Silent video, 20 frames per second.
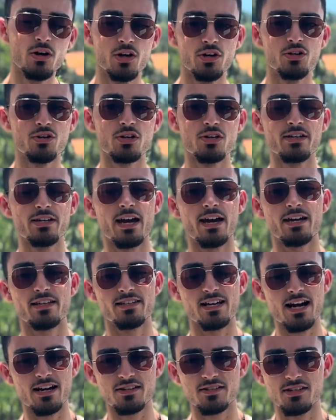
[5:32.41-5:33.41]
You can get
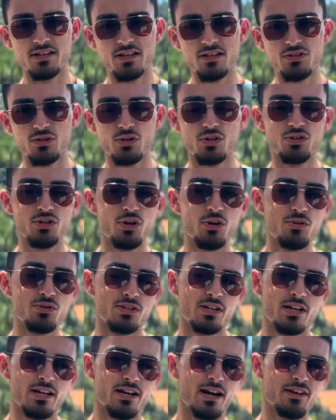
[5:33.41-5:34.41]
taxis. You can use,
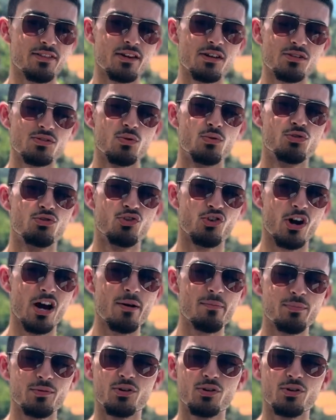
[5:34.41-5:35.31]
I think it's called Grab.